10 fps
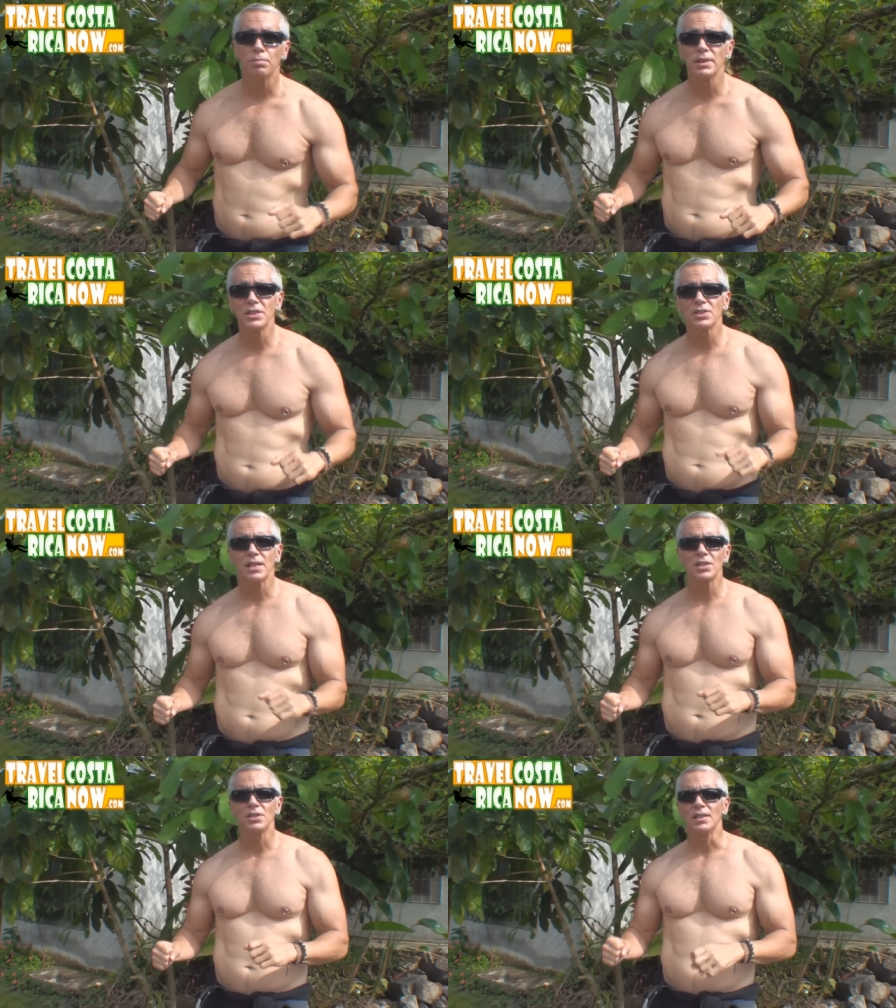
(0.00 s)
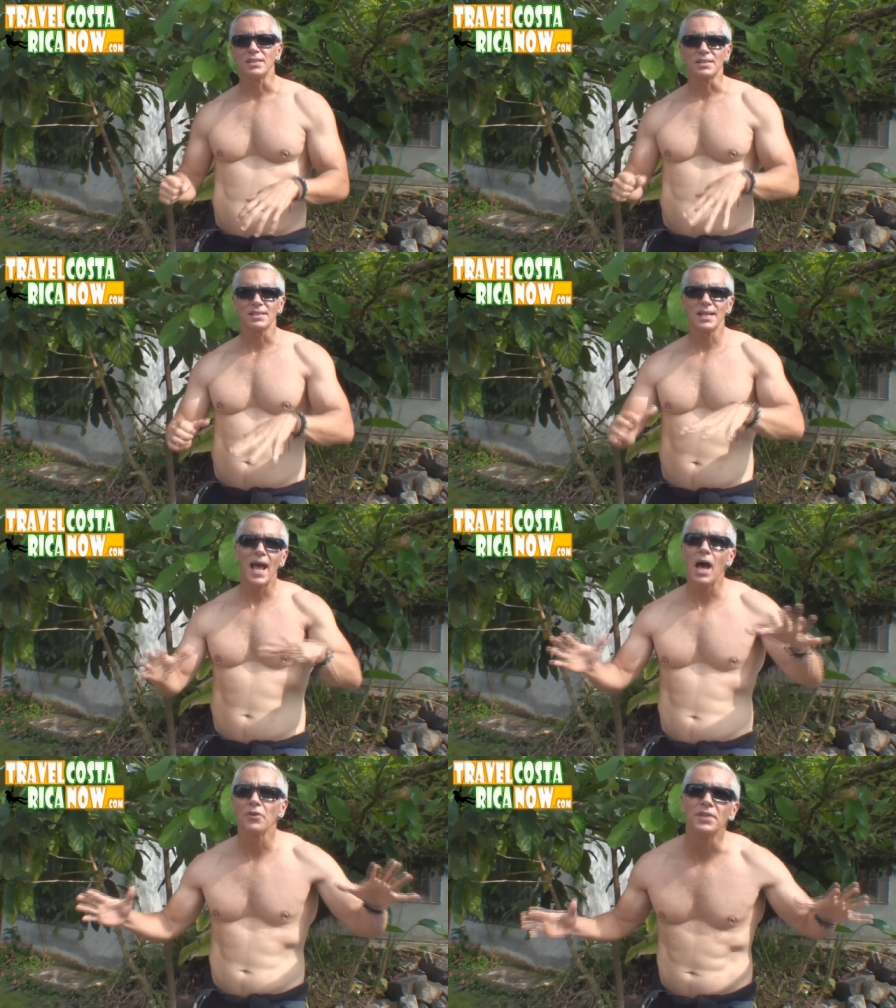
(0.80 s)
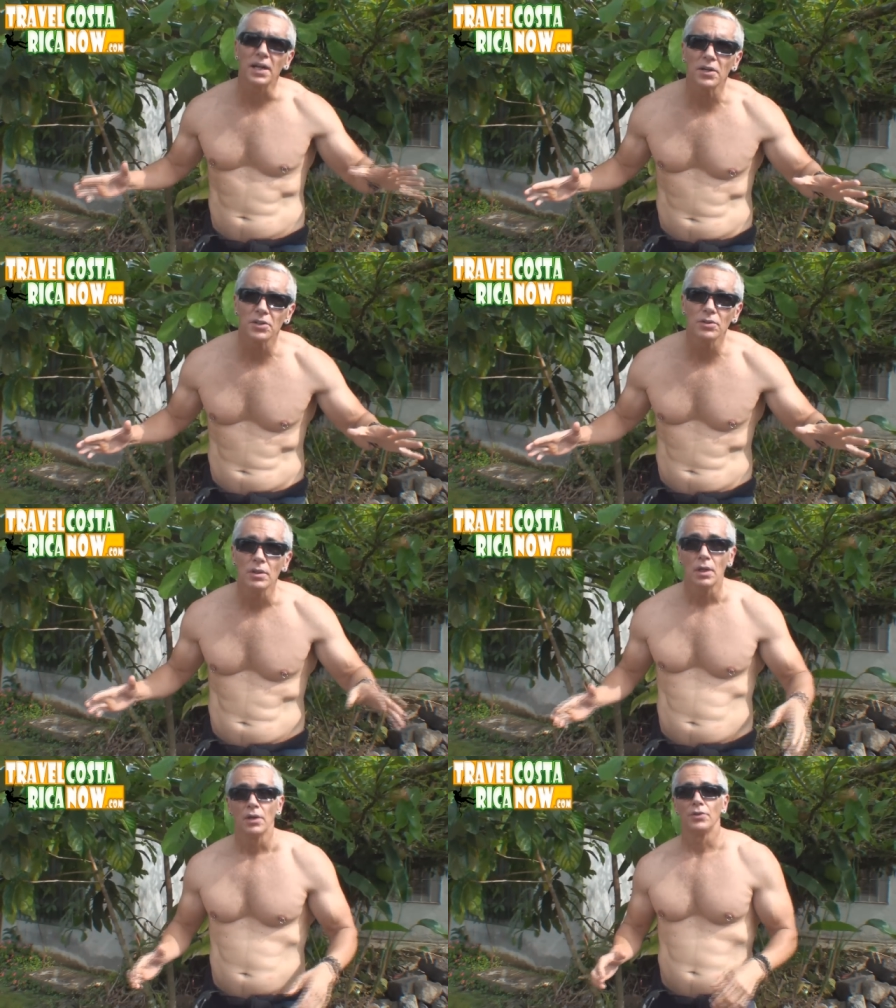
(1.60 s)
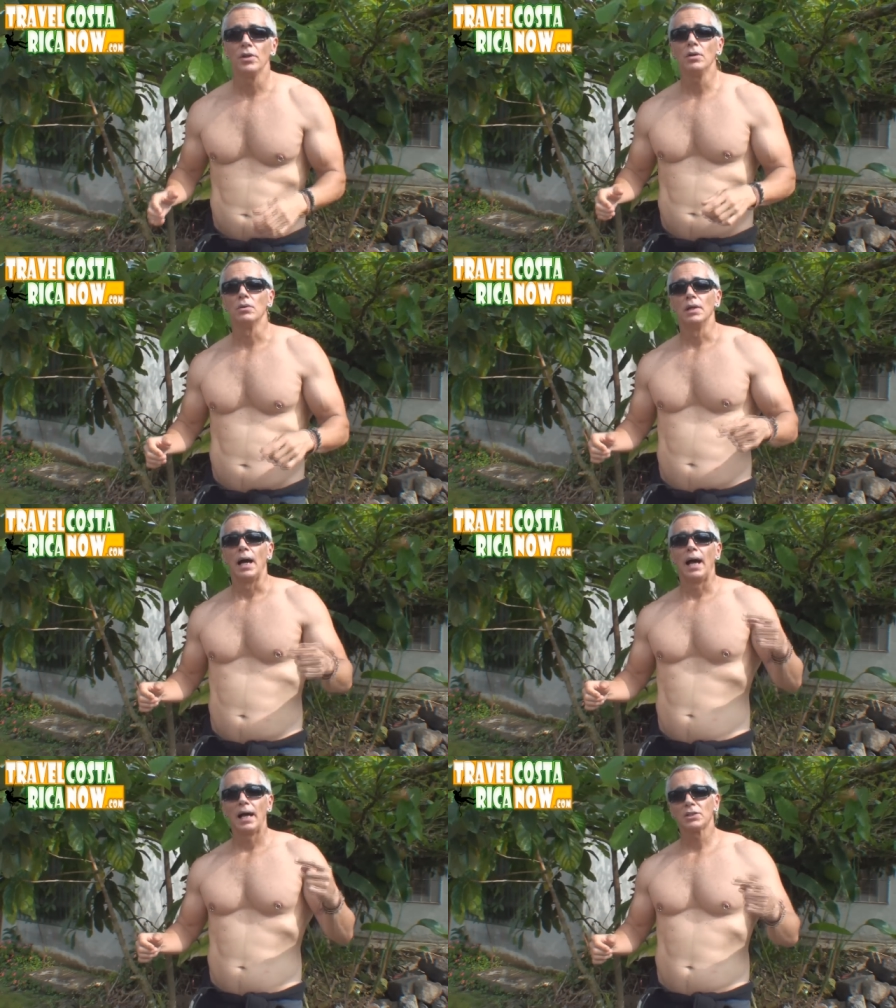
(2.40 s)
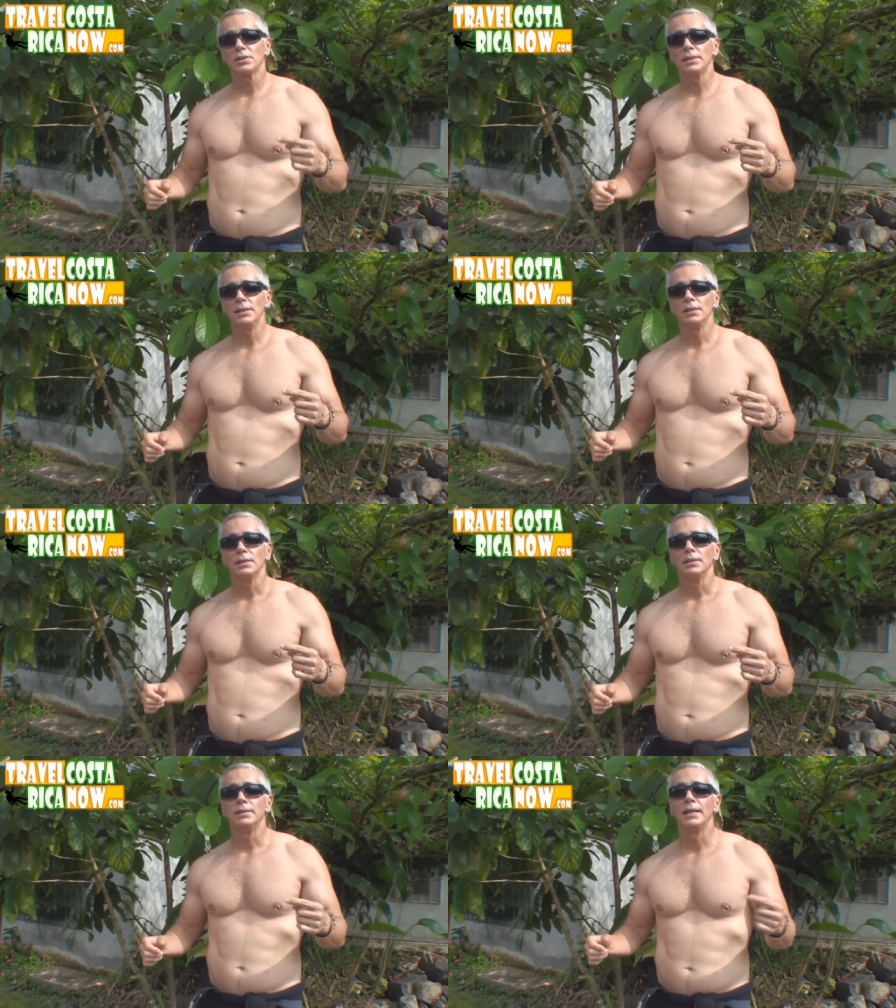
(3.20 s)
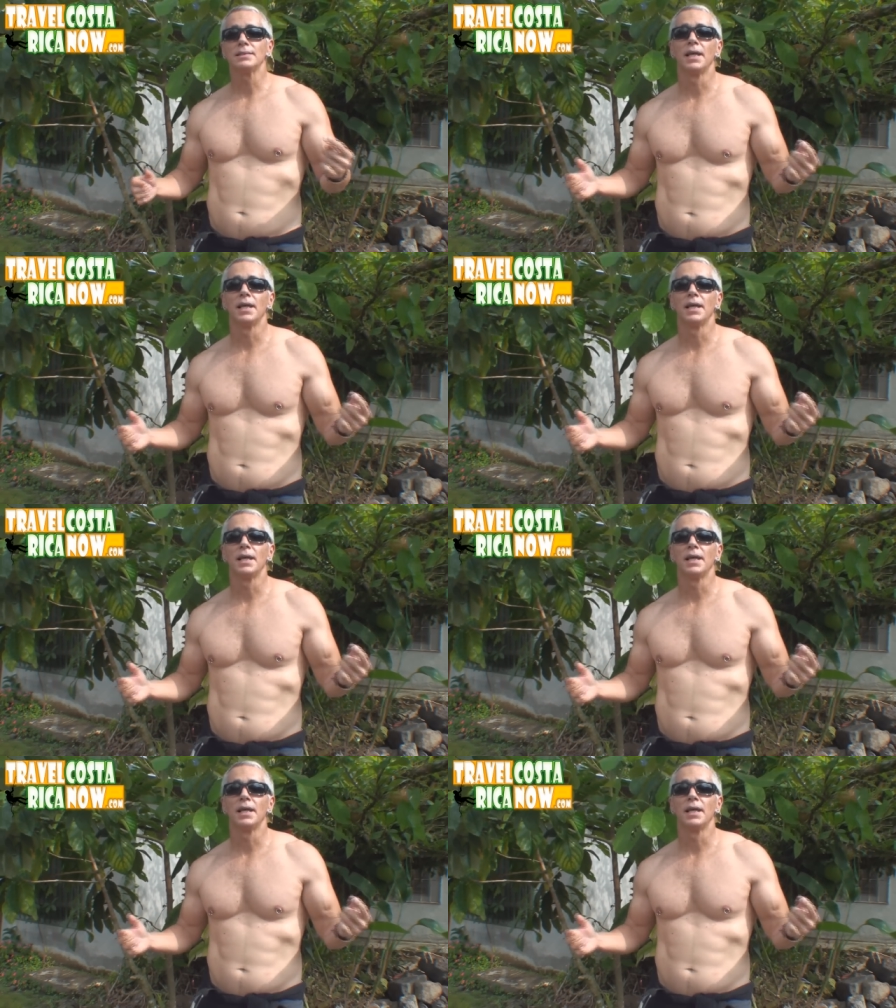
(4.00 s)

to the police station and say, How dare you? No, actually, they